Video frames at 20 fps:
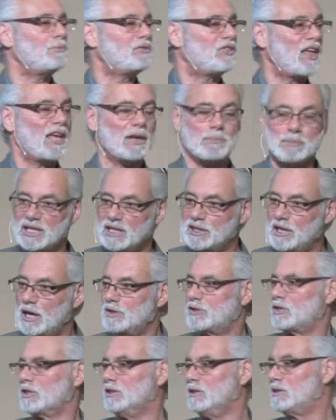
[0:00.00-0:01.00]
thing, but he
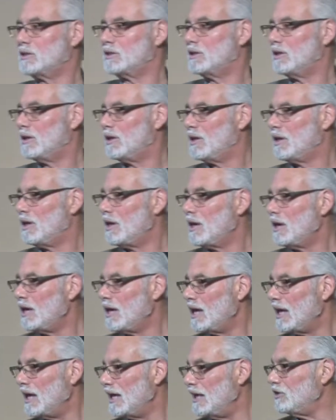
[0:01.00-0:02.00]
doesn't.
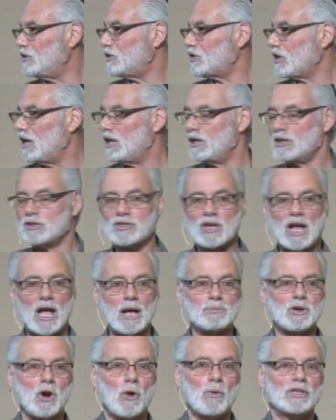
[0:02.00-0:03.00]
He says,
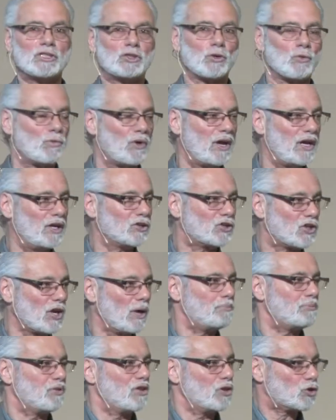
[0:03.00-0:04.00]
I'm going to raise
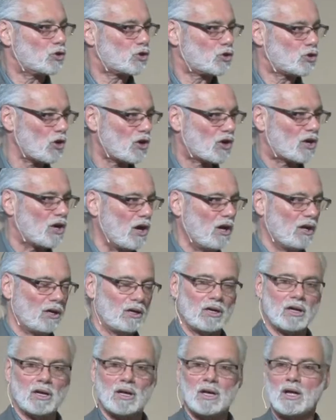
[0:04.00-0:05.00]
up the sukkah
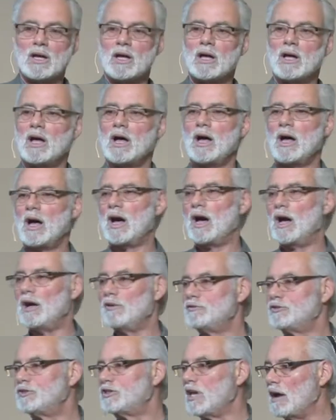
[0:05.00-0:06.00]

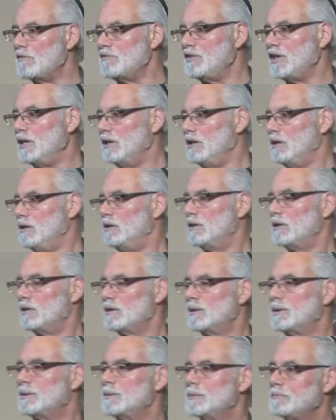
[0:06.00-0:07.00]
of David.
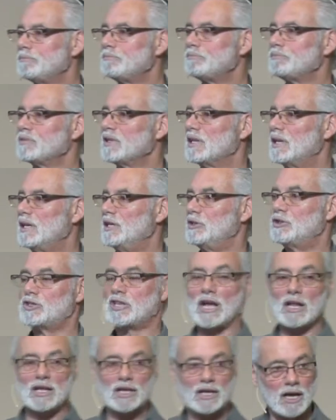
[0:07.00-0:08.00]
He's
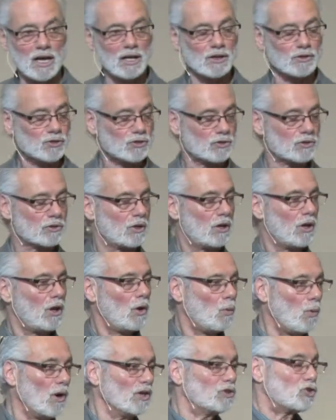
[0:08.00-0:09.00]
telling us
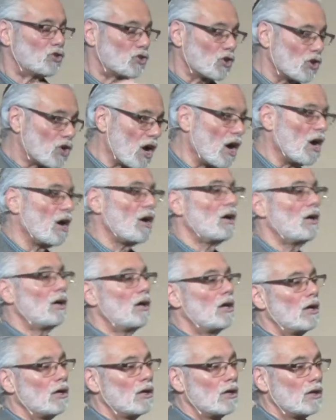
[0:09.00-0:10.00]
what
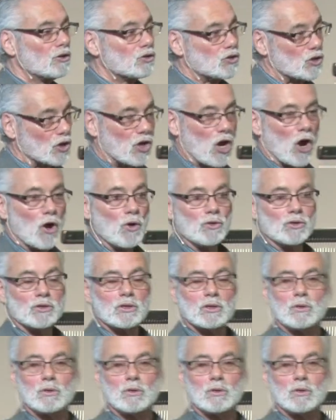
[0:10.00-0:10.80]
Sukkot